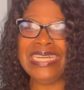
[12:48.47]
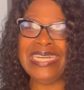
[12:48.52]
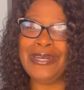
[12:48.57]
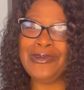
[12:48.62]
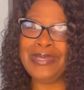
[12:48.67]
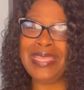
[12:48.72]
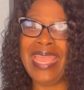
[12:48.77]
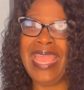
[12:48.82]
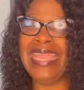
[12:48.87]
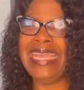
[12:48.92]

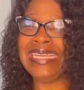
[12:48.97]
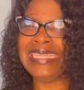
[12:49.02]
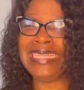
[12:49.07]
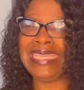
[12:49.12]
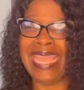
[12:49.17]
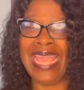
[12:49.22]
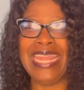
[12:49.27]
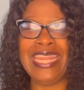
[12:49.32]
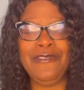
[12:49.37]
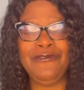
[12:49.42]
Okay,
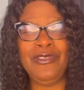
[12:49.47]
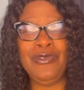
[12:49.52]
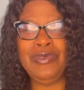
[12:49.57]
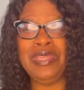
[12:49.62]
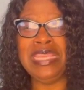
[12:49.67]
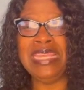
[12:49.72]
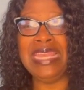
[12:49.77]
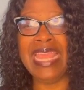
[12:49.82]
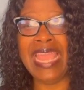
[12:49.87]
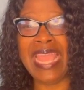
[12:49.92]
again, if
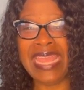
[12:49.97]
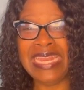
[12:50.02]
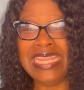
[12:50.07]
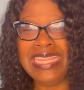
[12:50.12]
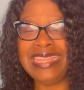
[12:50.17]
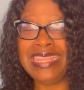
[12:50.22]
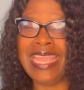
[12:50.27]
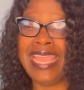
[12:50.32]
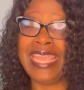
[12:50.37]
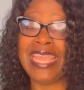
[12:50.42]
you need
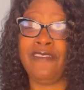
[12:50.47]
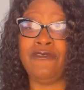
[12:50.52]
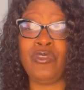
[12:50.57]
anything,